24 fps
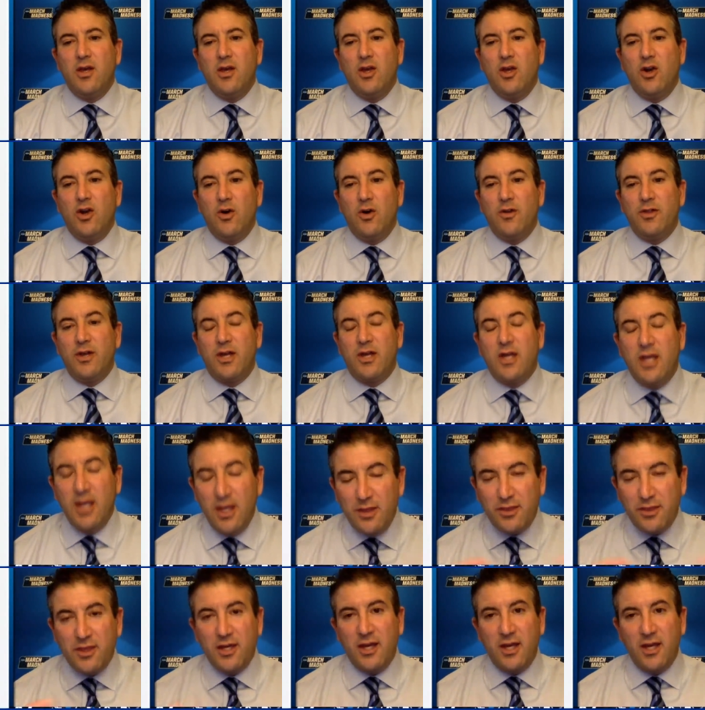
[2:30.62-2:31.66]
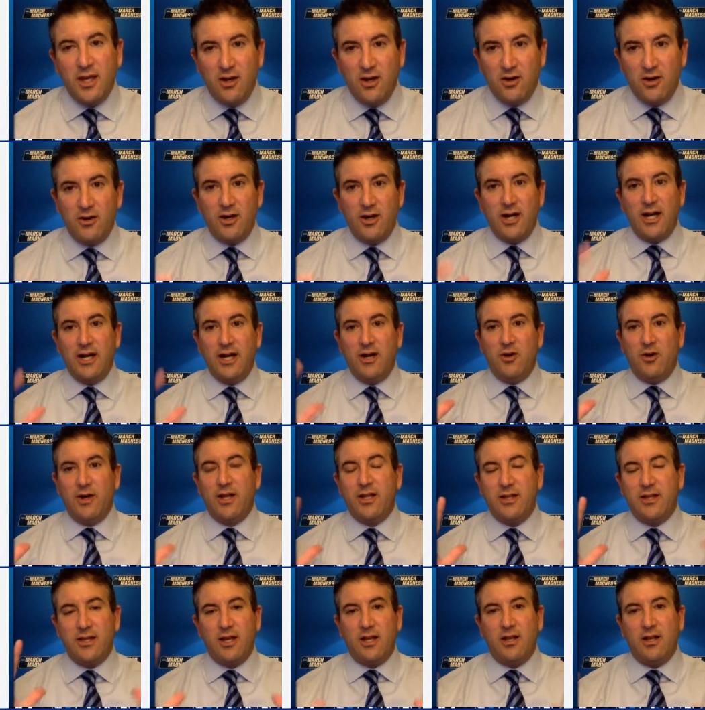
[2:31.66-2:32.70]
you know, the key thing here, and I know I
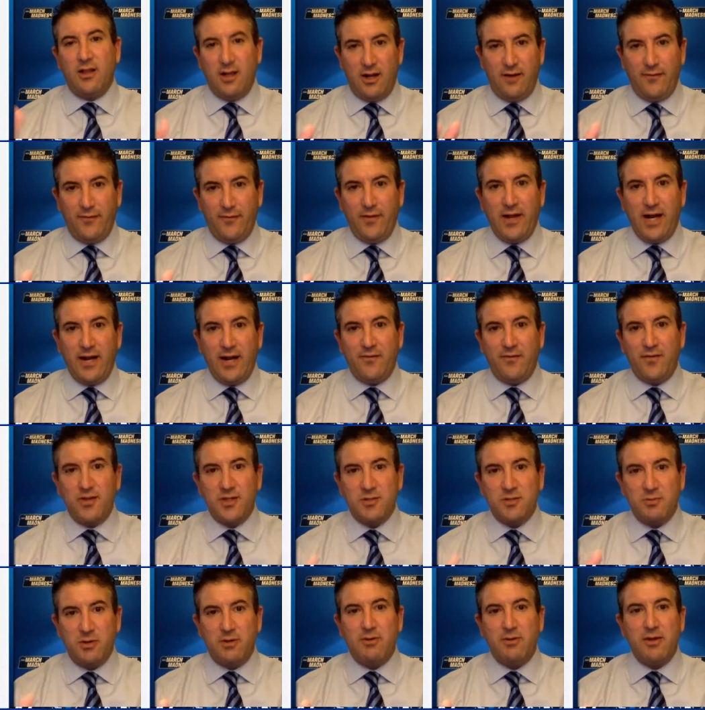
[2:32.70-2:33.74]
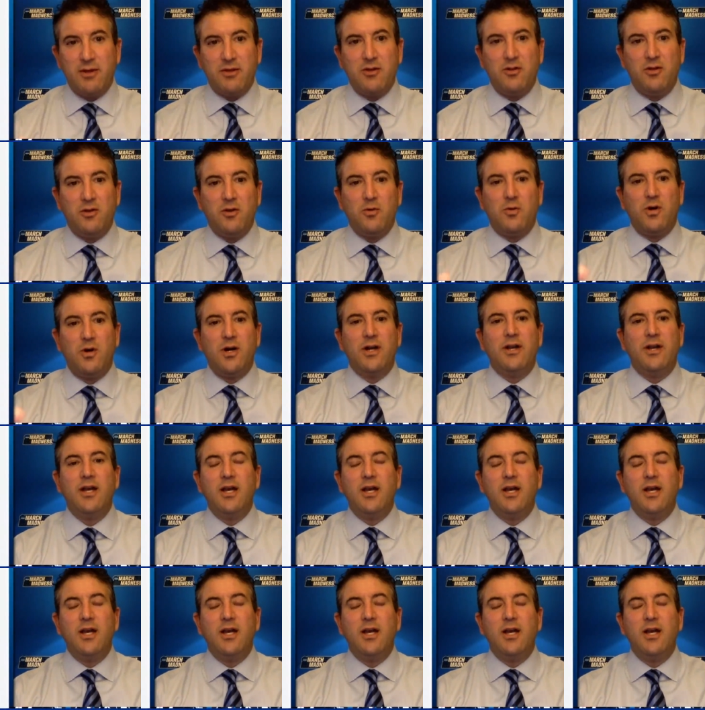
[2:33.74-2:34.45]
take a lot of flack for this, but I'm not the only one.